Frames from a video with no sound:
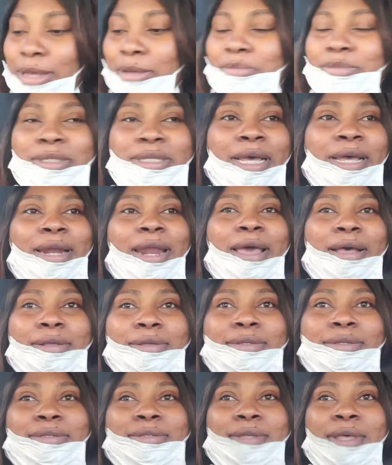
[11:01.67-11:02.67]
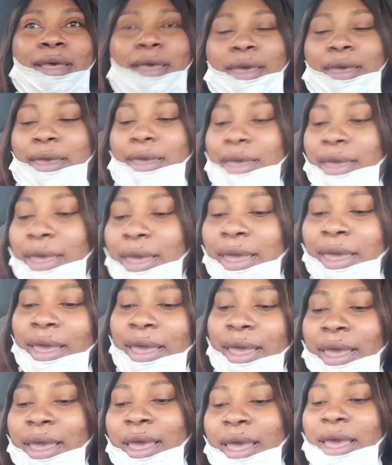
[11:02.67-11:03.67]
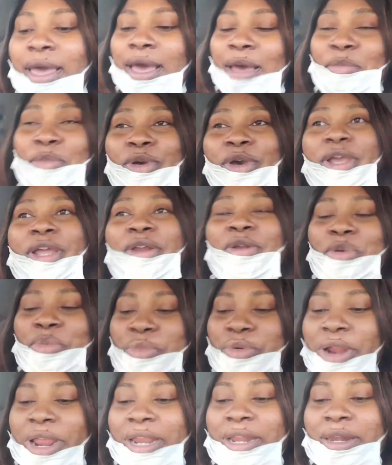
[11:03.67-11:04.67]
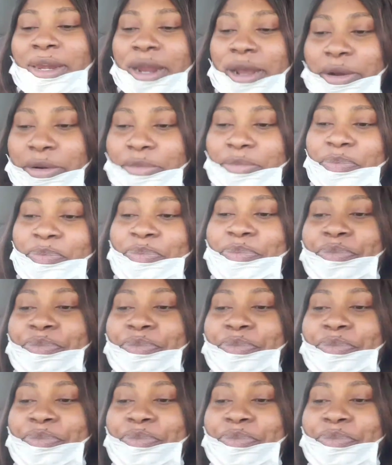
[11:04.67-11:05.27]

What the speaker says: something else. I'm going home right now